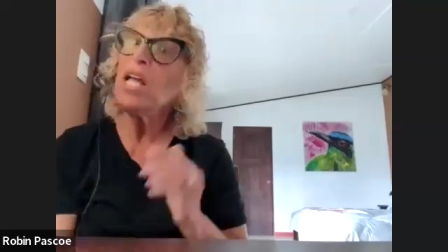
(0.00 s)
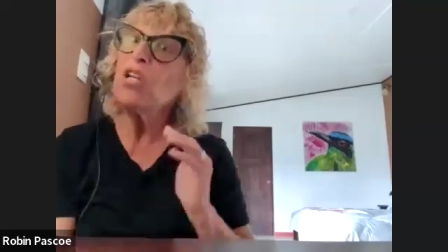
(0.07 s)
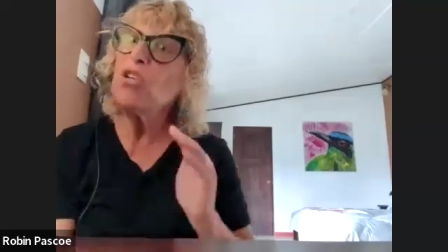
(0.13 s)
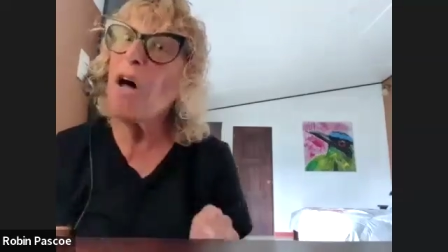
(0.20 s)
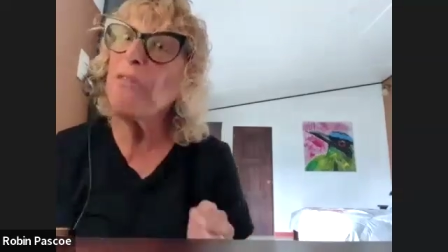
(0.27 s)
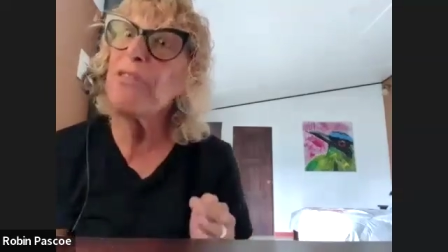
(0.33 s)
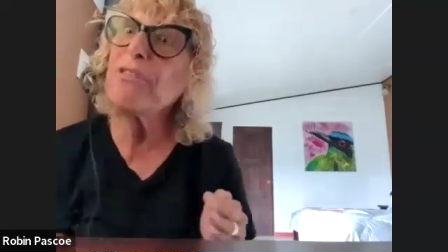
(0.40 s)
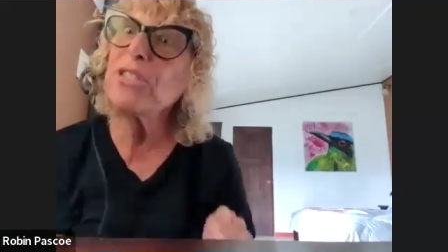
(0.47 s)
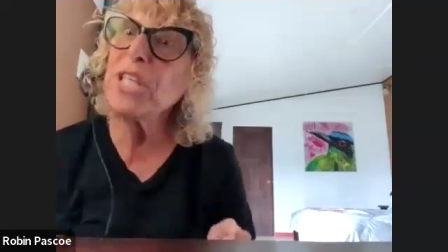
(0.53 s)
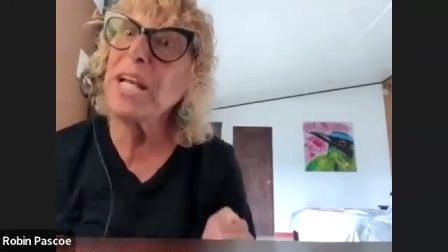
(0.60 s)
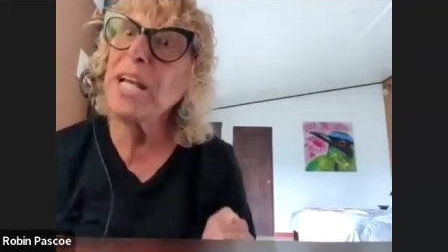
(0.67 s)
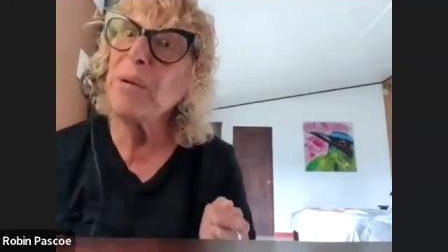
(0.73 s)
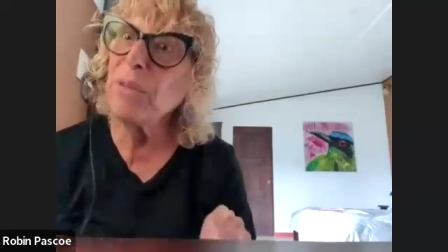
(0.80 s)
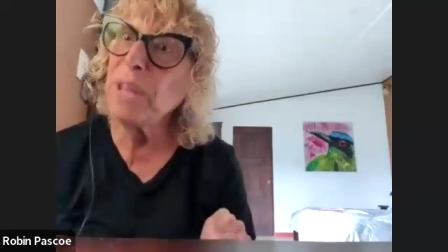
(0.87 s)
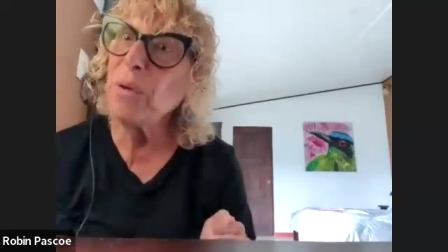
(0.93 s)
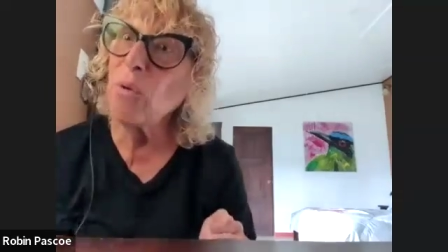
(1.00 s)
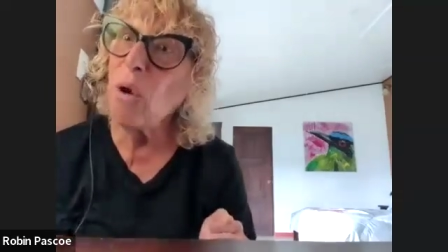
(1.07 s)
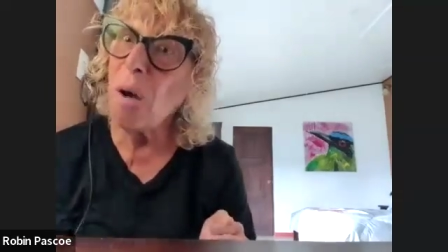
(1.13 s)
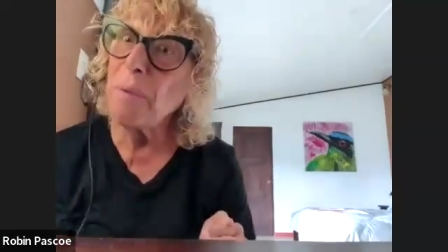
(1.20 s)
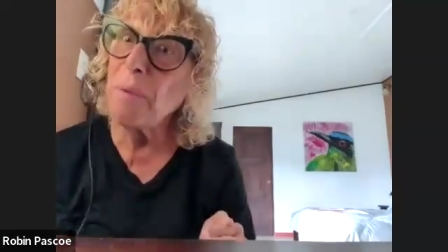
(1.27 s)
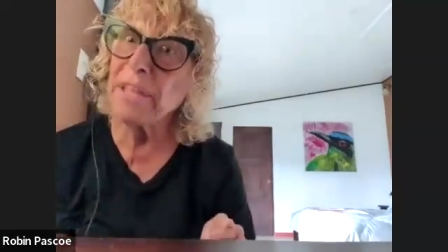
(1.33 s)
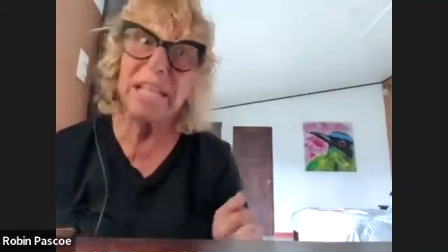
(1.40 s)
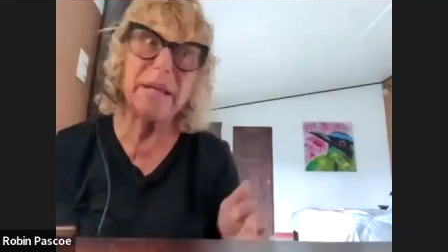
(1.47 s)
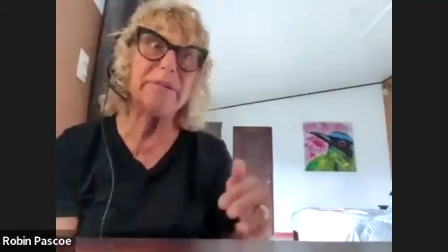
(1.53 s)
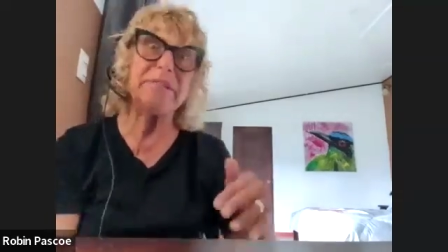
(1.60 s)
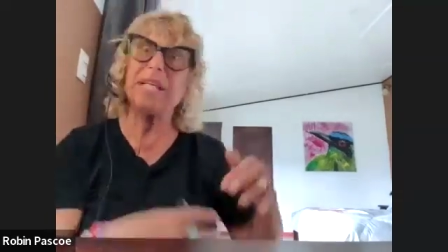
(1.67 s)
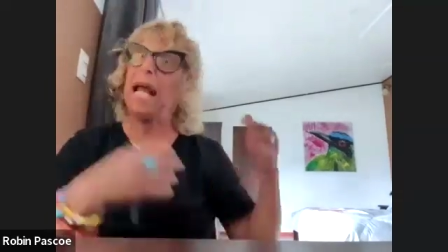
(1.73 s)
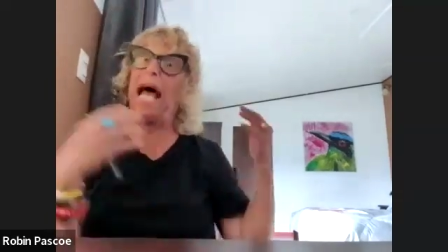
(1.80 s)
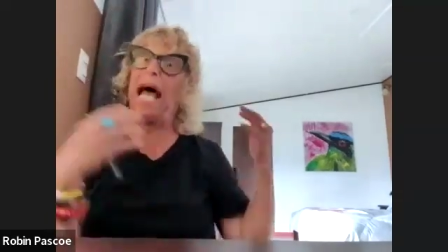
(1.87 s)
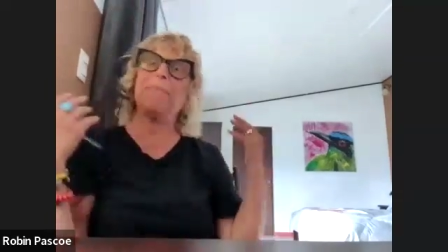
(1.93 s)
Not that there's anything wrong with it. Like we
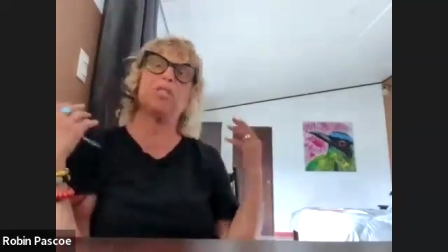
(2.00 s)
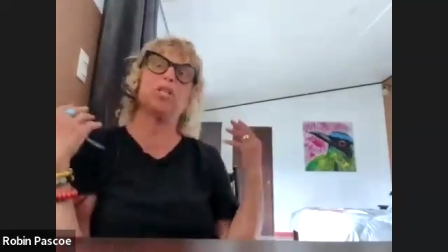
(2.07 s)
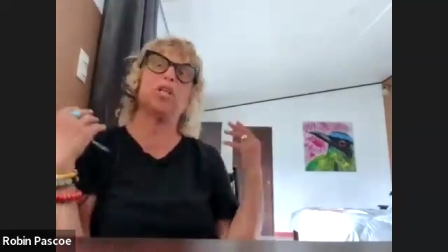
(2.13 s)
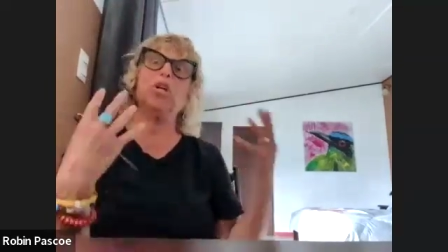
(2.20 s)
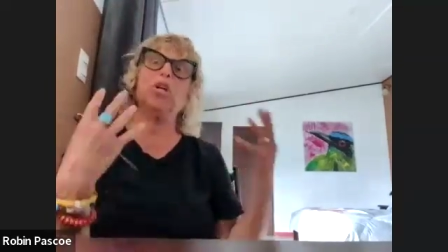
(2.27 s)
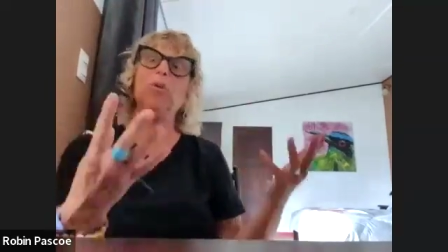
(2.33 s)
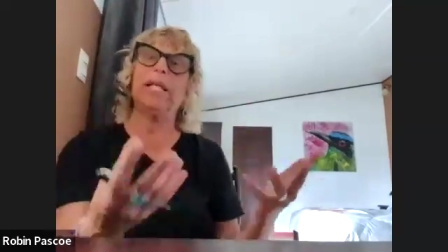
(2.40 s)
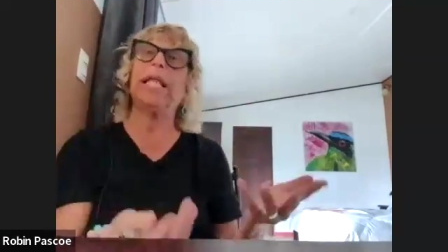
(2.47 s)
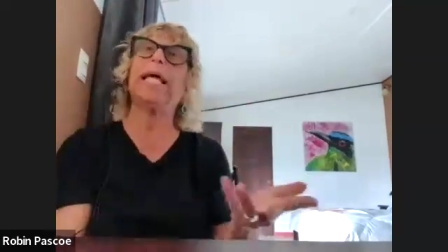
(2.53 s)
said, absolutely.